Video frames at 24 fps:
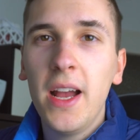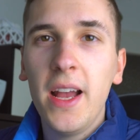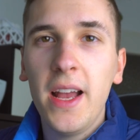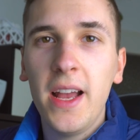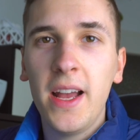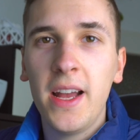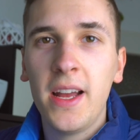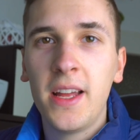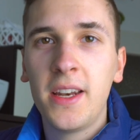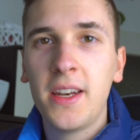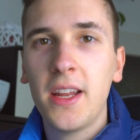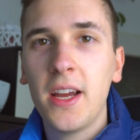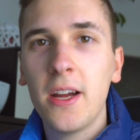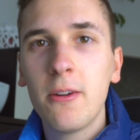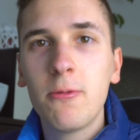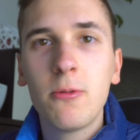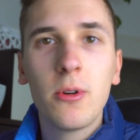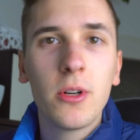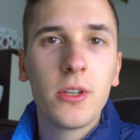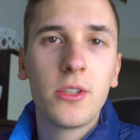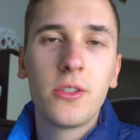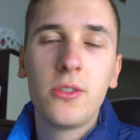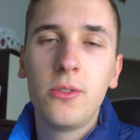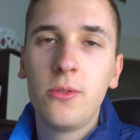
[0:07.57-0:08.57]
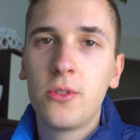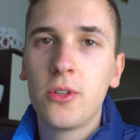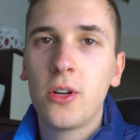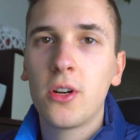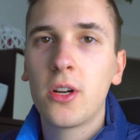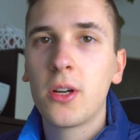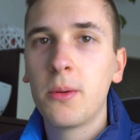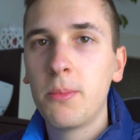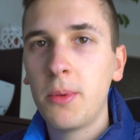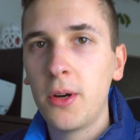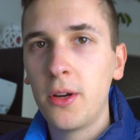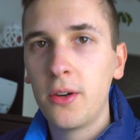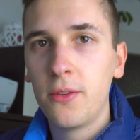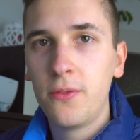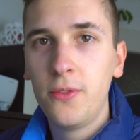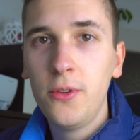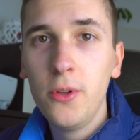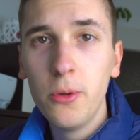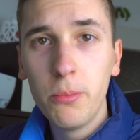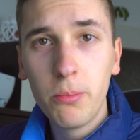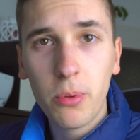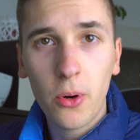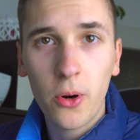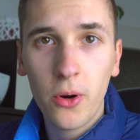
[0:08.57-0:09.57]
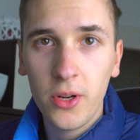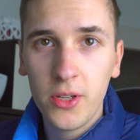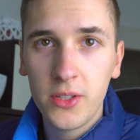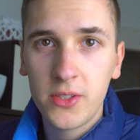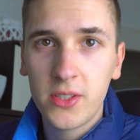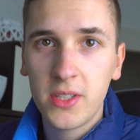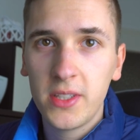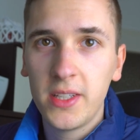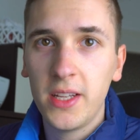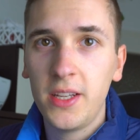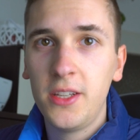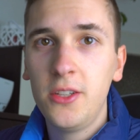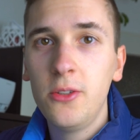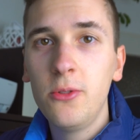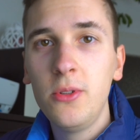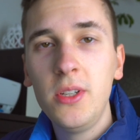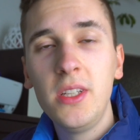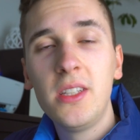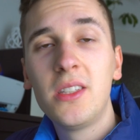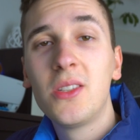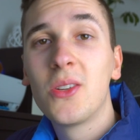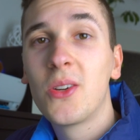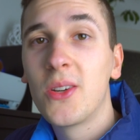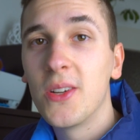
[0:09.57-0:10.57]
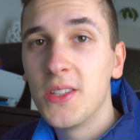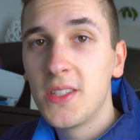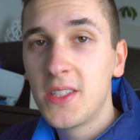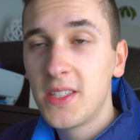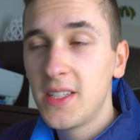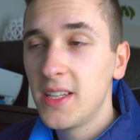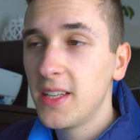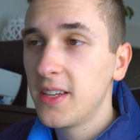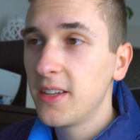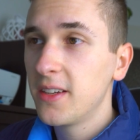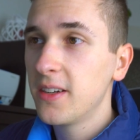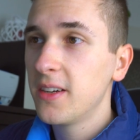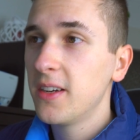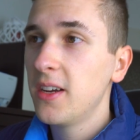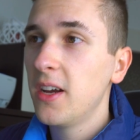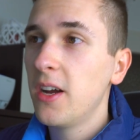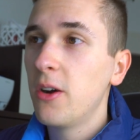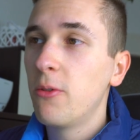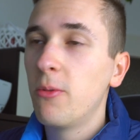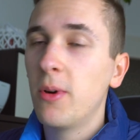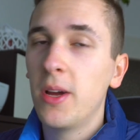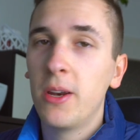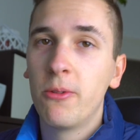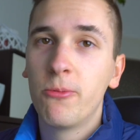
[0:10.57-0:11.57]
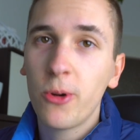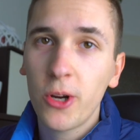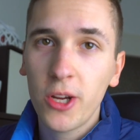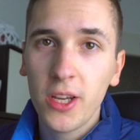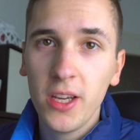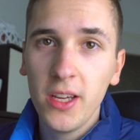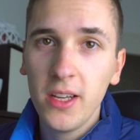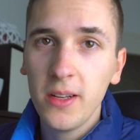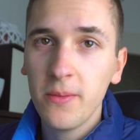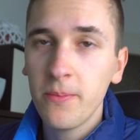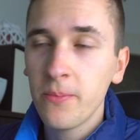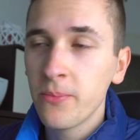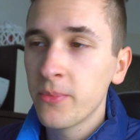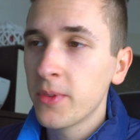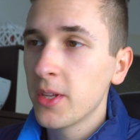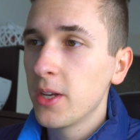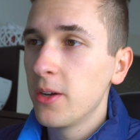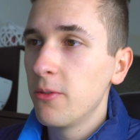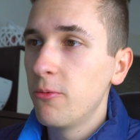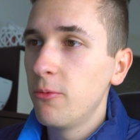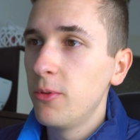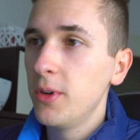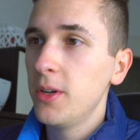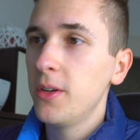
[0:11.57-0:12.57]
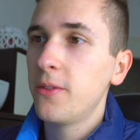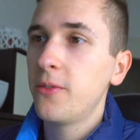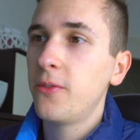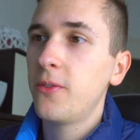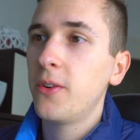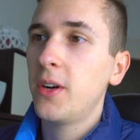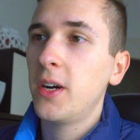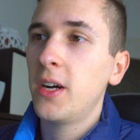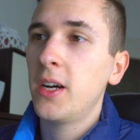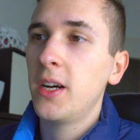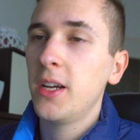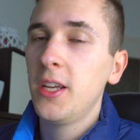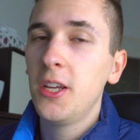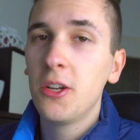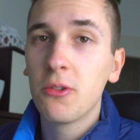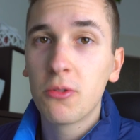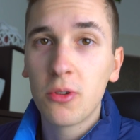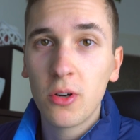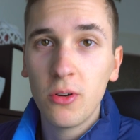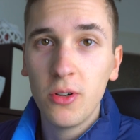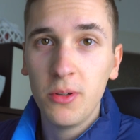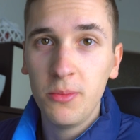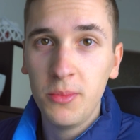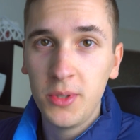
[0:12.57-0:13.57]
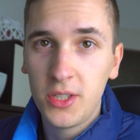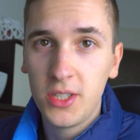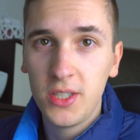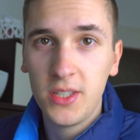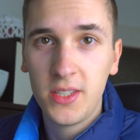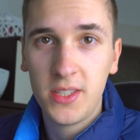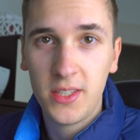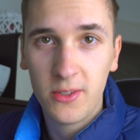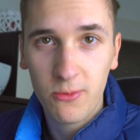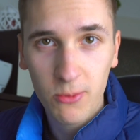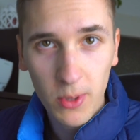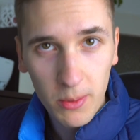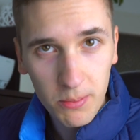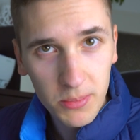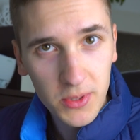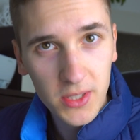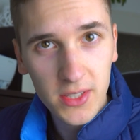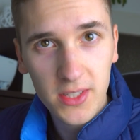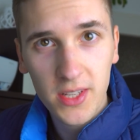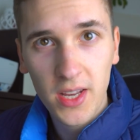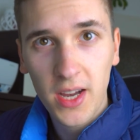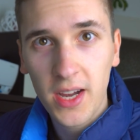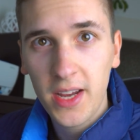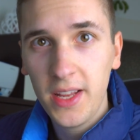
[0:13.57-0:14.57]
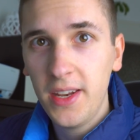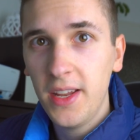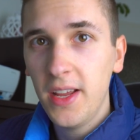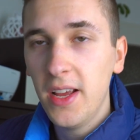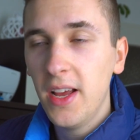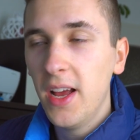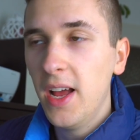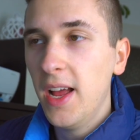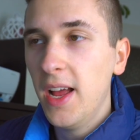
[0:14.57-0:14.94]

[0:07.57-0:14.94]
And I want to talk about a few points that you need to consider when working with uh, hero images in web design